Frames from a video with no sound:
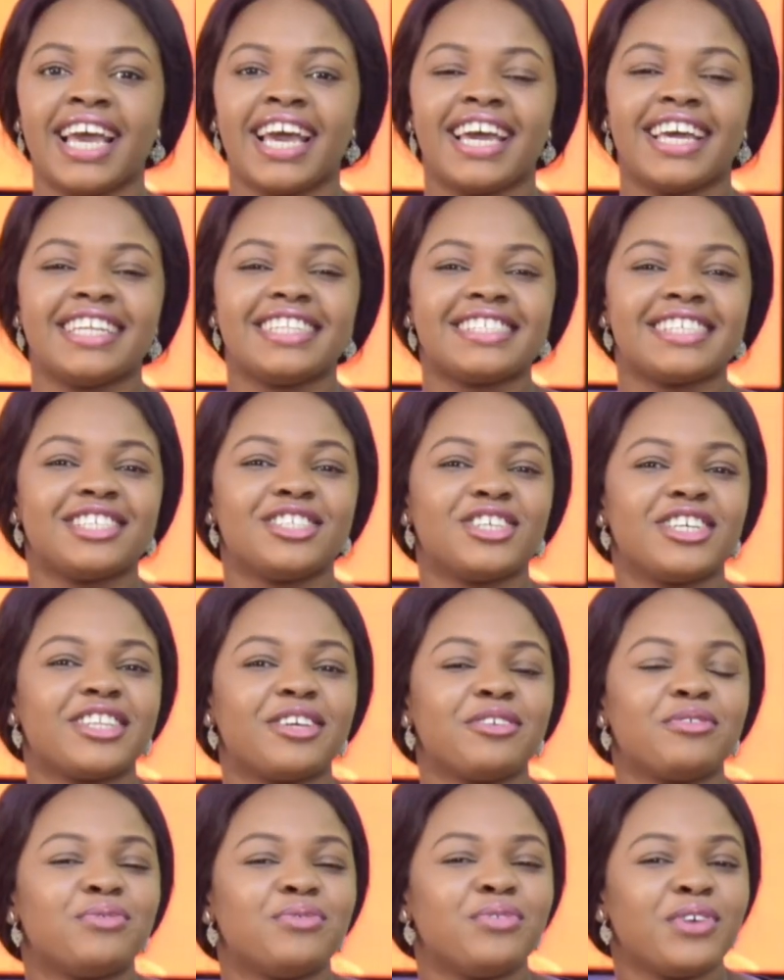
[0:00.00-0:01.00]
It's another
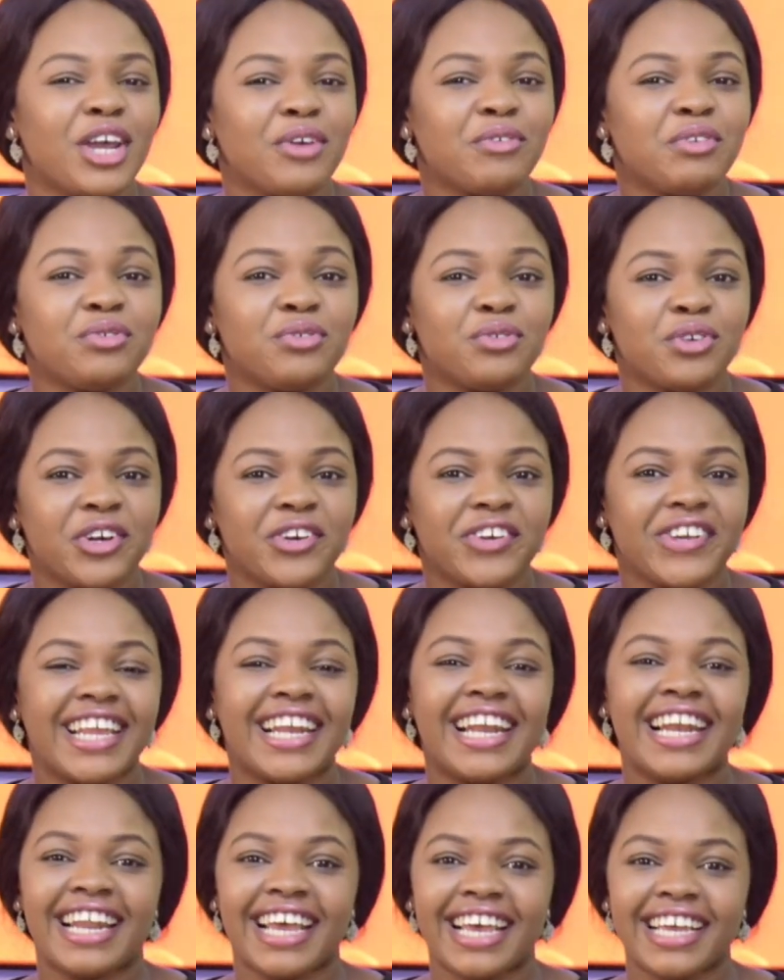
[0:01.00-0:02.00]
very, very
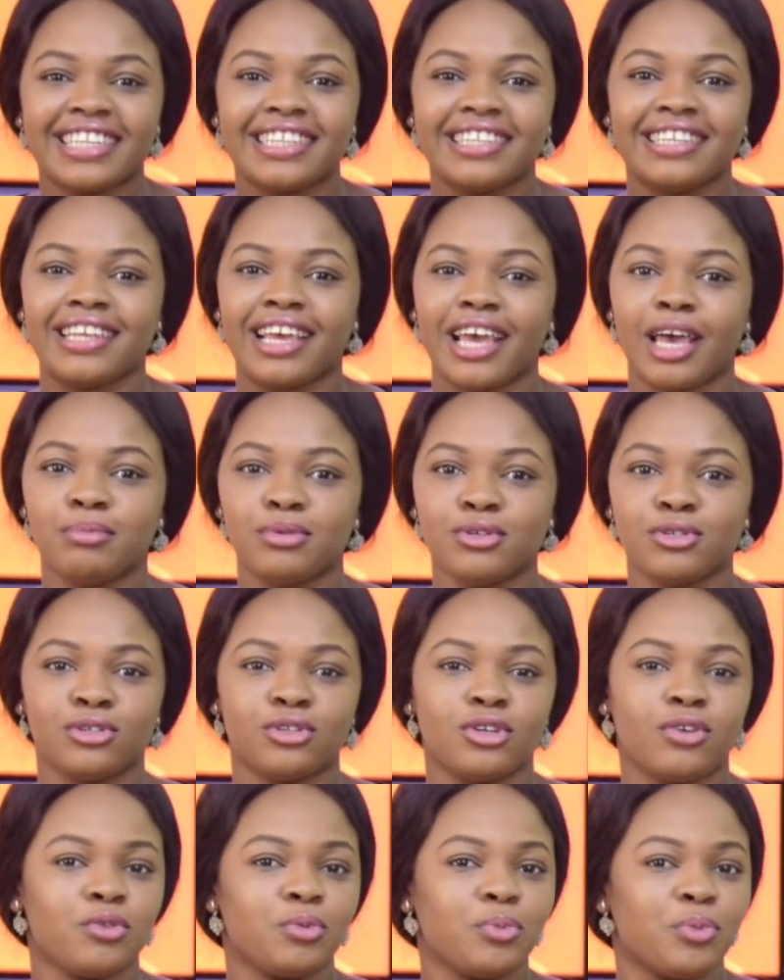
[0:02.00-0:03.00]
enlightening episode
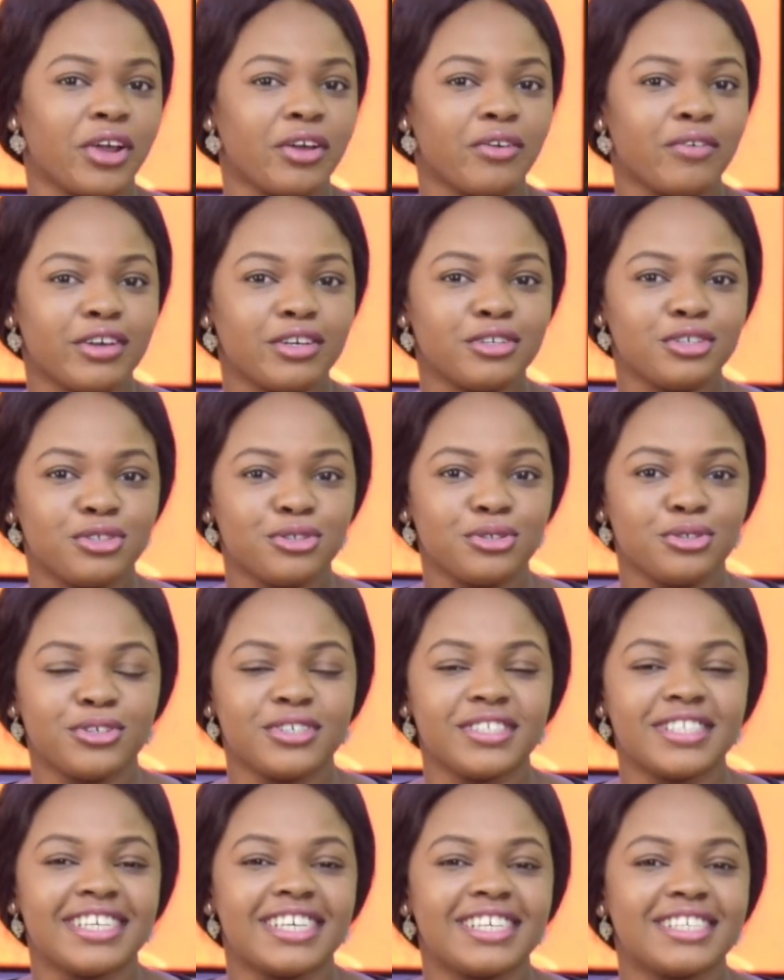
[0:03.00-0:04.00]
of The Breakfast Show on
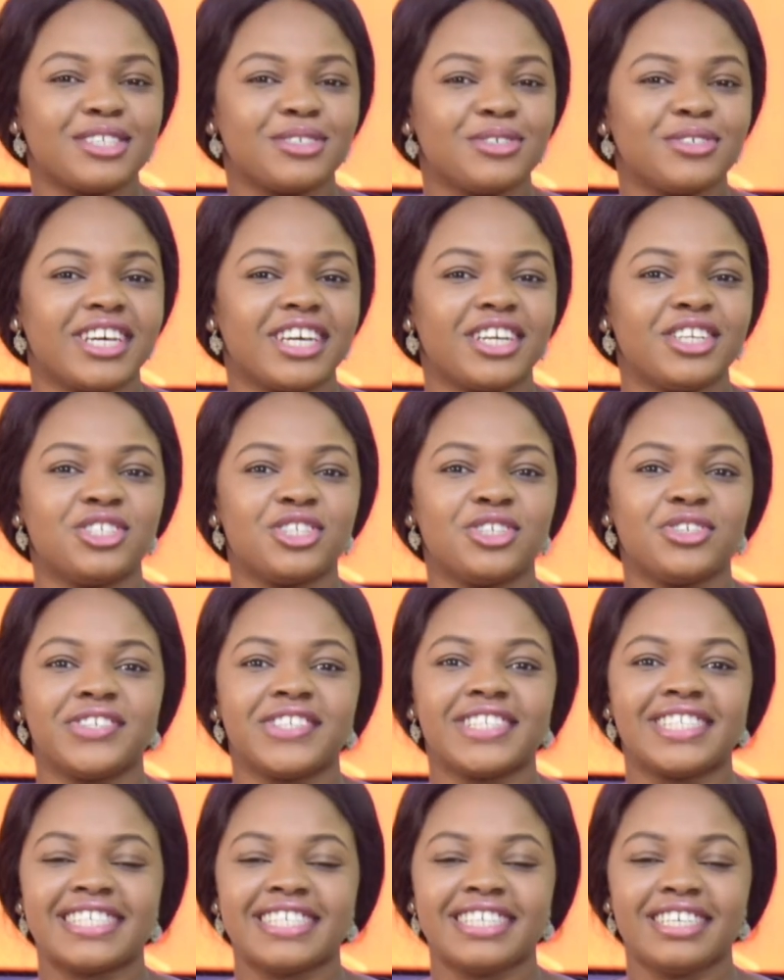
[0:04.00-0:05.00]
TSL Nigeria
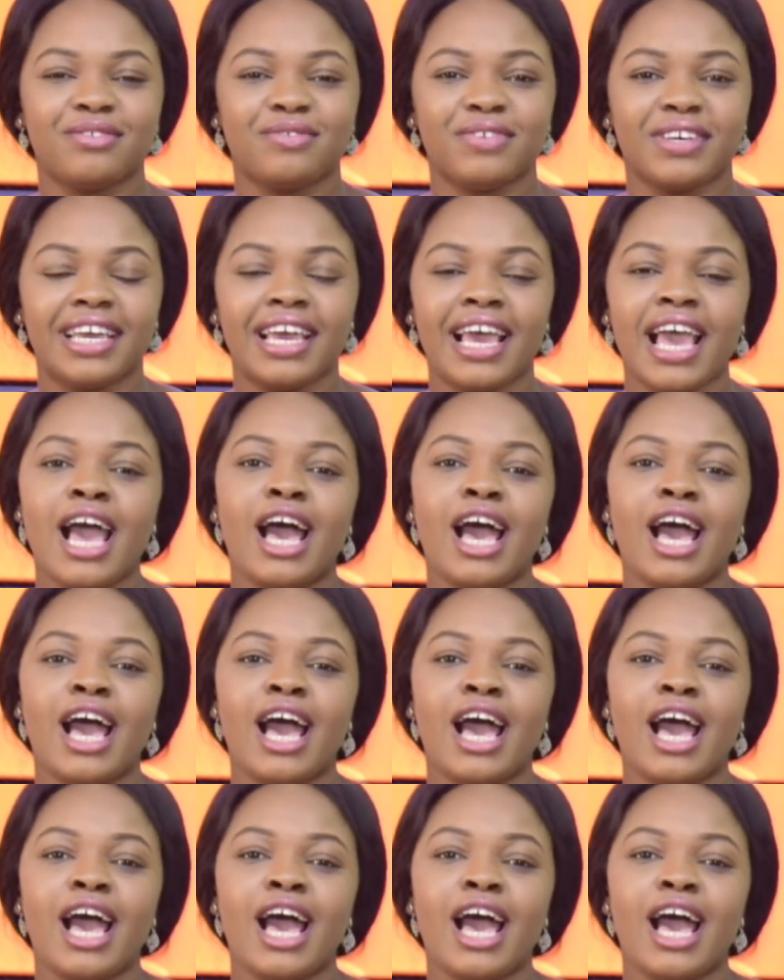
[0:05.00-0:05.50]
TV.